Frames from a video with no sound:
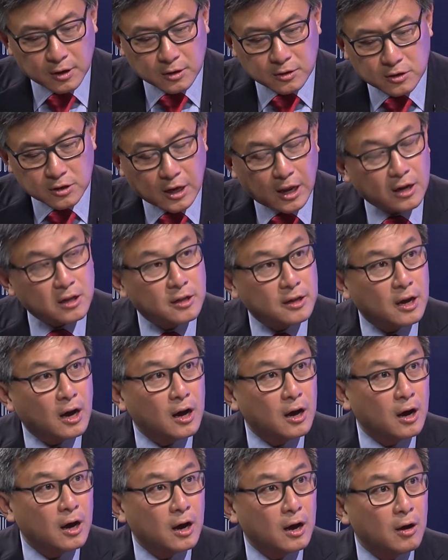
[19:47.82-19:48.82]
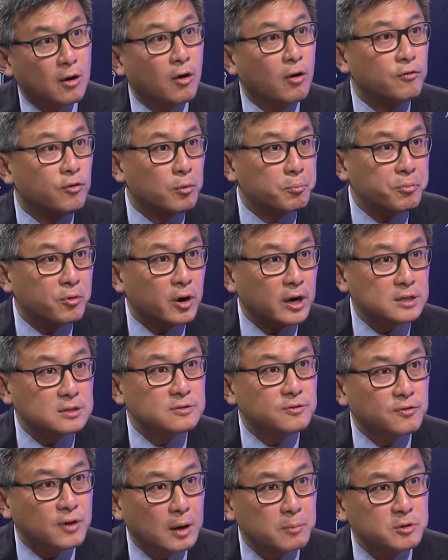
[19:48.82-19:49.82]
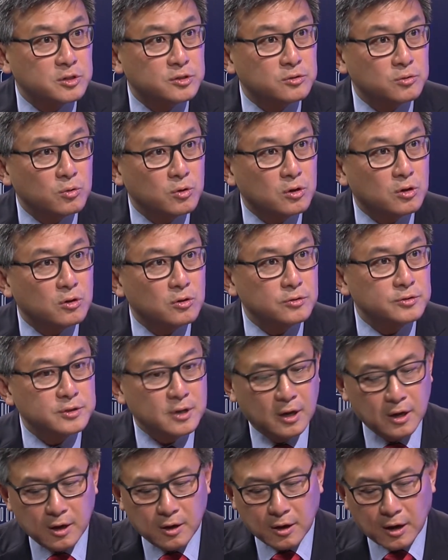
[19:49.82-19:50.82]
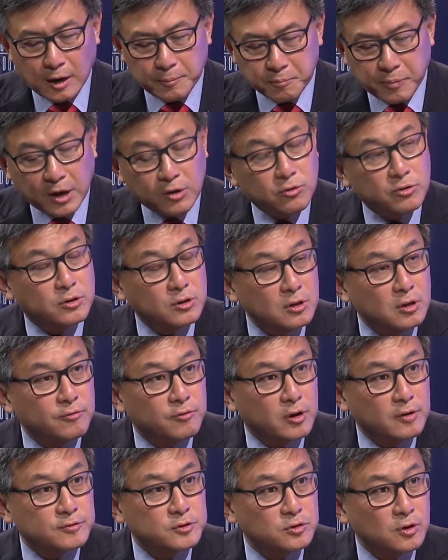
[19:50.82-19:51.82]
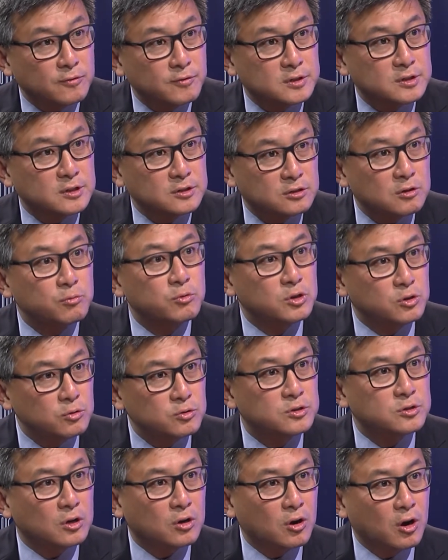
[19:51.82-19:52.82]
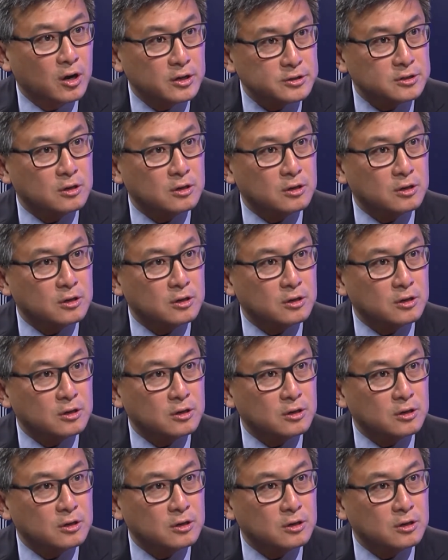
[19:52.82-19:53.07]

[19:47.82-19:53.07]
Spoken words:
tackling overpriced pharmaceuticals, better delivery of services to reduce the cost.